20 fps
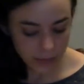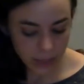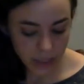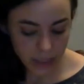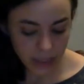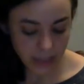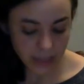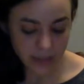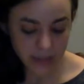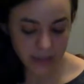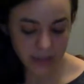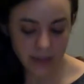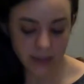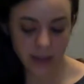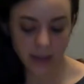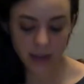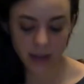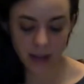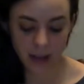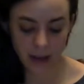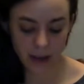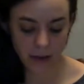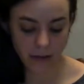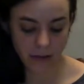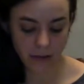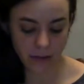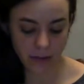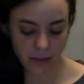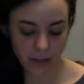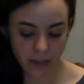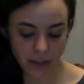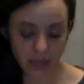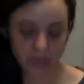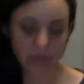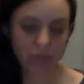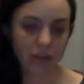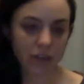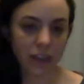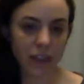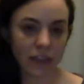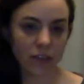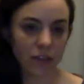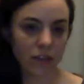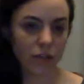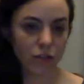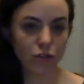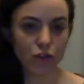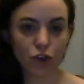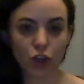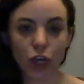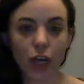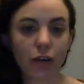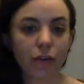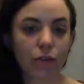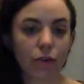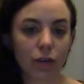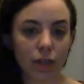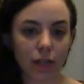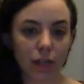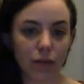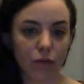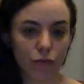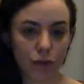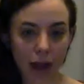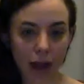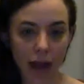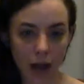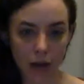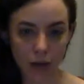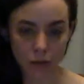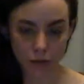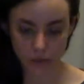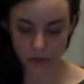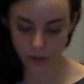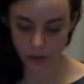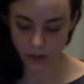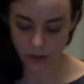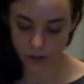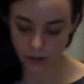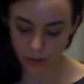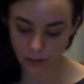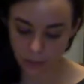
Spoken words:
It isn't enough to feel generally roused.